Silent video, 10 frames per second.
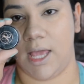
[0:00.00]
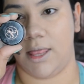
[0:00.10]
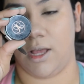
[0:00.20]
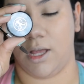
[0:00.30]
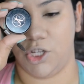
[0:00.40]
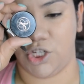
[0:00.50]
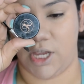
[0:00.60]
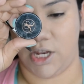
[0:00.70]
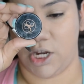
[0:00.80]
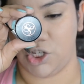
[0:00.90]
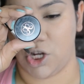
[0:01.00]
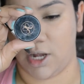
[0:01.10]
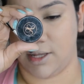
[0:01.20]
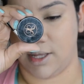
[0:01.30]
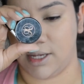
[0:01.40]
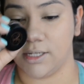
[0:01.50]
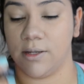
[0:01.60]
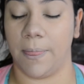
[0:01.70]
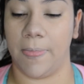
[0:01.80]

in the shade Chocolate.